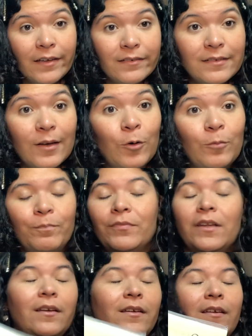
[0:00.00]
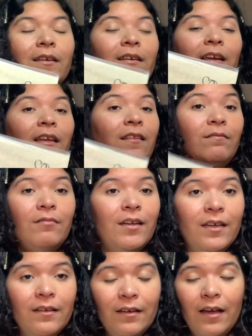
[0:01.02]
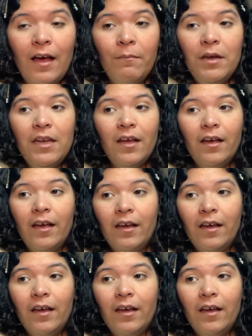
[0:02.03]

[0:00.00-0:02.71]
So, and I mean,